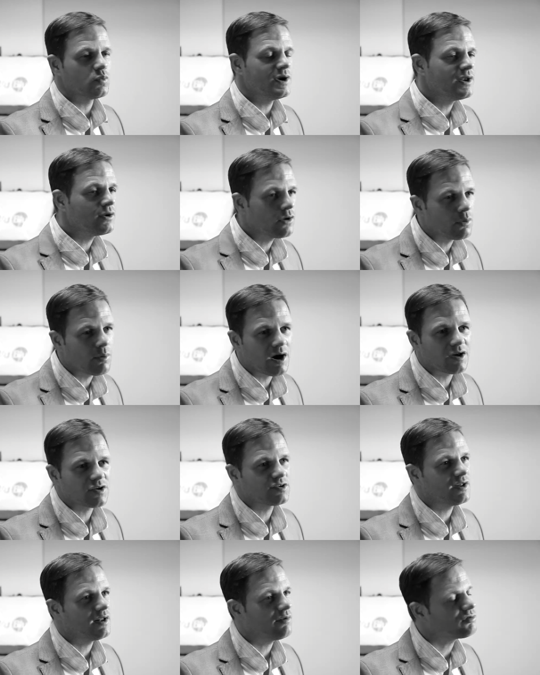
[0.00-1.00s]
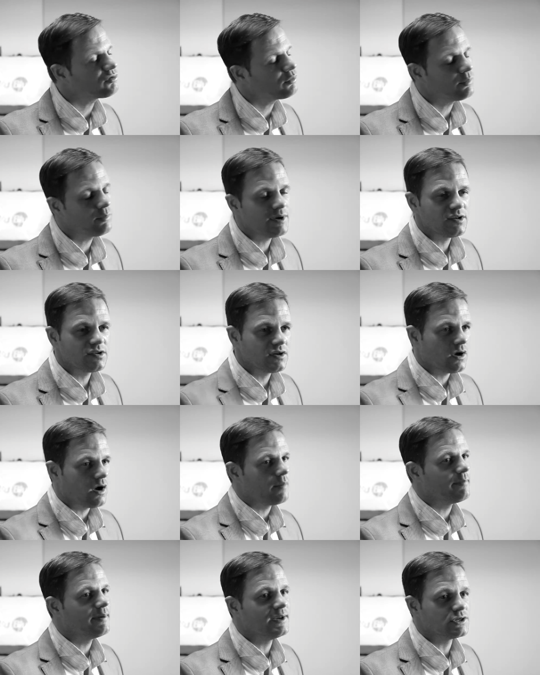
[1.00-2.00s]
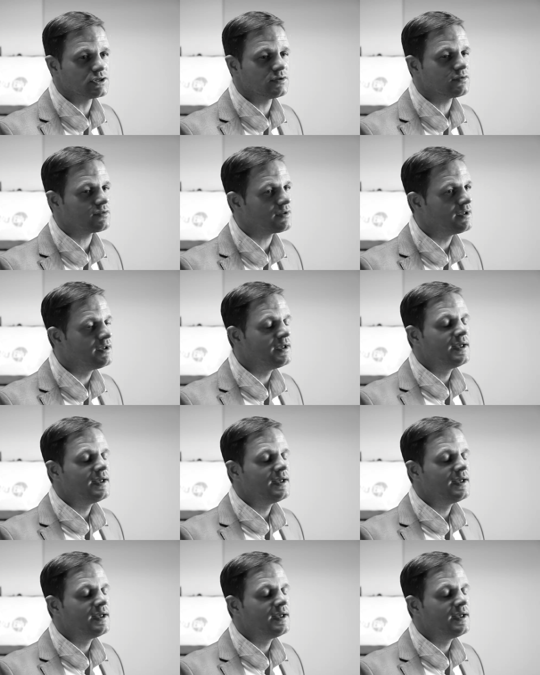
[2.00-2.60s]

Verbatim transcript: we know ourselves when we see our patients